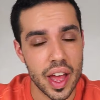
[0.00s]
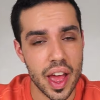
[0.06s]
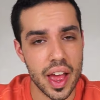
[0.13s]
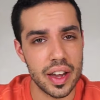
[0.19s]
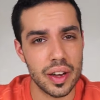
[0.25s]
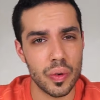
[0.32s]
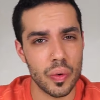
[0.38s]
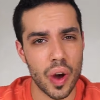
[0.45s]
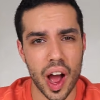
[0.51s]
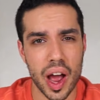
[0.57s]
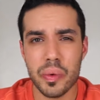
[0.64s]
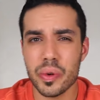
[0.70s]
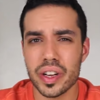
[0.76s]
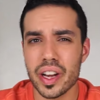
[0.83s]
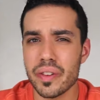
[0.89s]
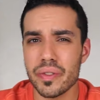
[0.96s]
and I
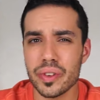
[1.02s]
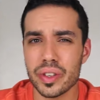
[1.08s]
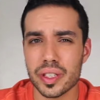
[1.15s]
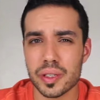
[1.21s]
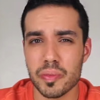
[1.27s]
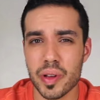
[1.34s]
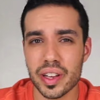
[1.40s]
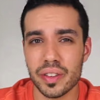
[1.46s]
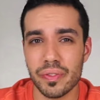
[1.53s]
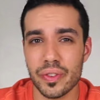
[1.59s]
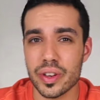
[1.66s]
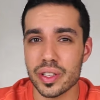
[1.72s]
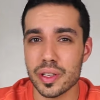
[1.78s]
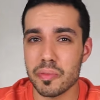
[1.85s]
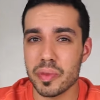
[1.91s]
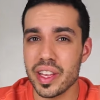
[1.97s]
would never expect for
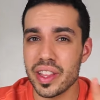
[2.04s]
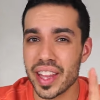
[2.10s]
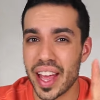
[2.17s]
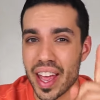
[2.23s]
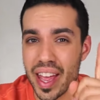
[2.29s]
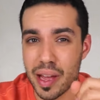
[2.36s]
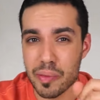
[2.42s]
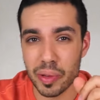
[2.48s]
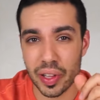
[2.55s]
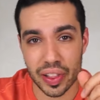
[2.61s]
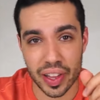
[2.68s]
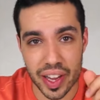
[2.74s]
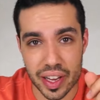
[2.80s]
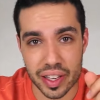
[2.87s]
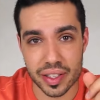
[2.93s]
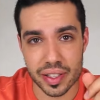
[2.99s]
it to be in the
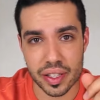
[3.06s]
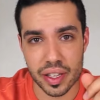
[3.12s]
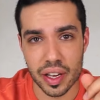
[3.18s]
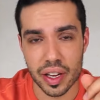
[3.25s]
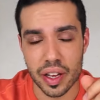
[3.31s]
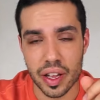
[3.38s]
Himalayas.